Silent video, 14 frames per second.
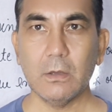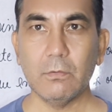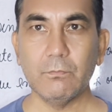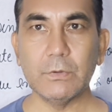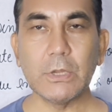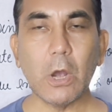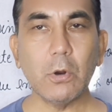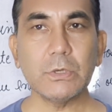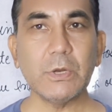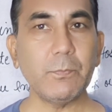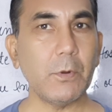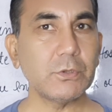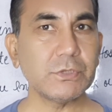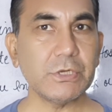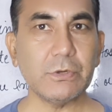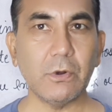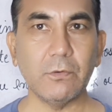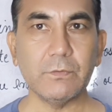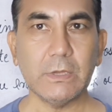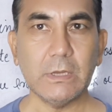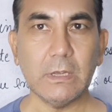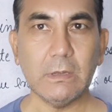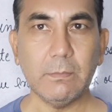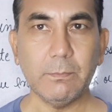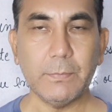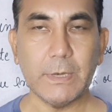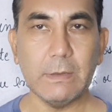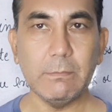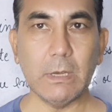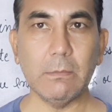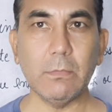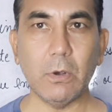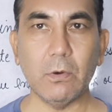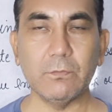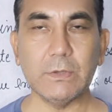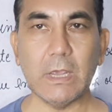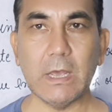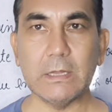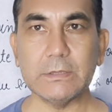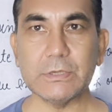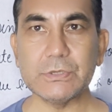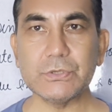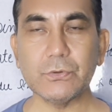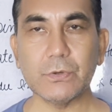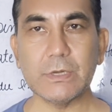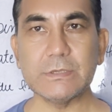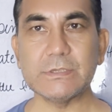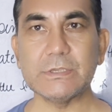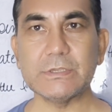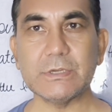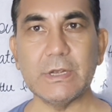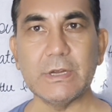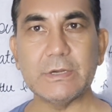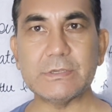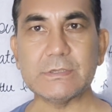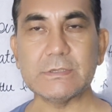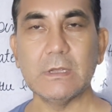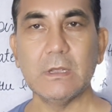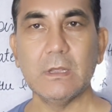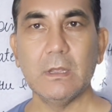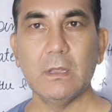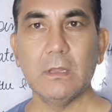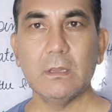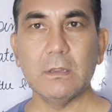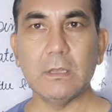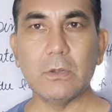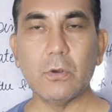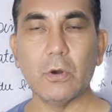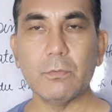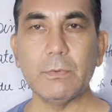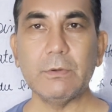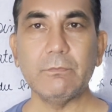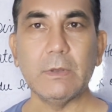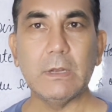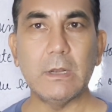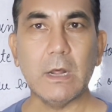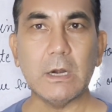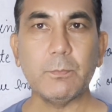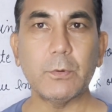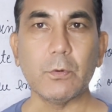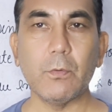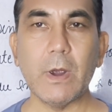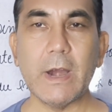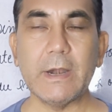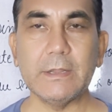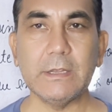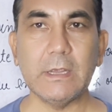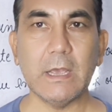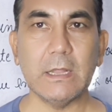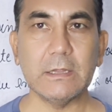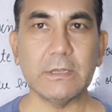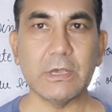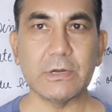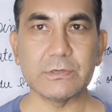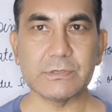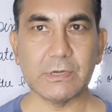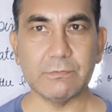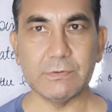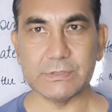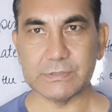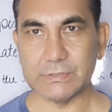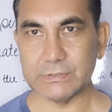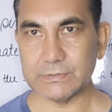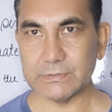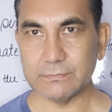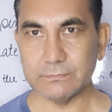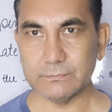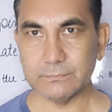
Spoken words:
Without depositing of the premium of the health insurance, the government will not provide the healthcare services.